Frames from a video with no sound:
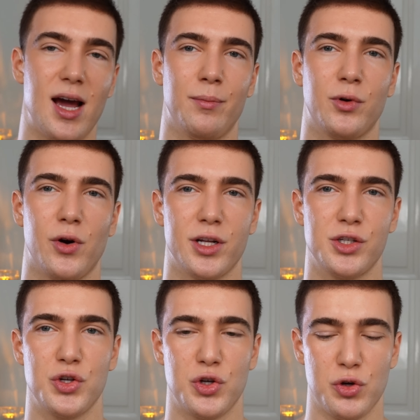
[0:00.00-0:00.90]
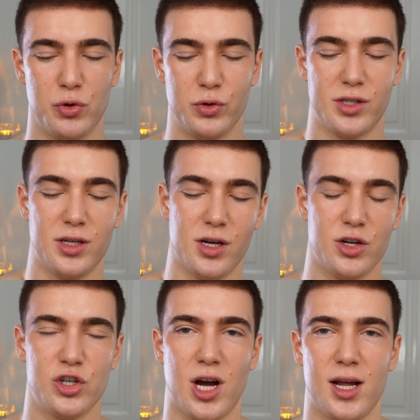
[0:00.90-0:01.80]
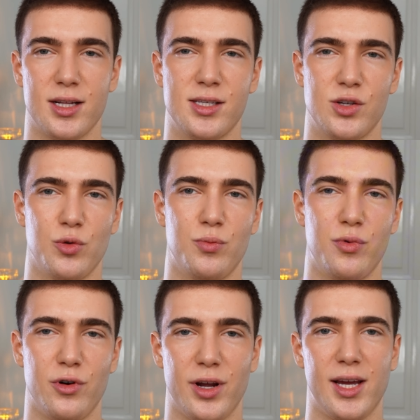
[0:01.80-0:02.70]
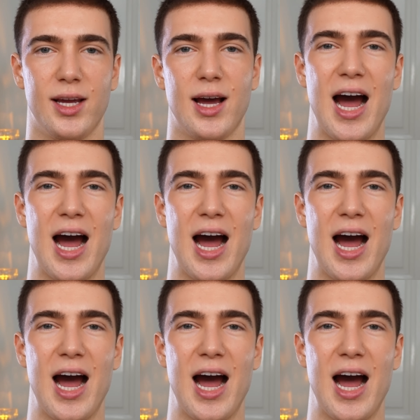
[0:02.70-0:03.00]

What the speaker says: I'm going to use the Charlotte Tilbury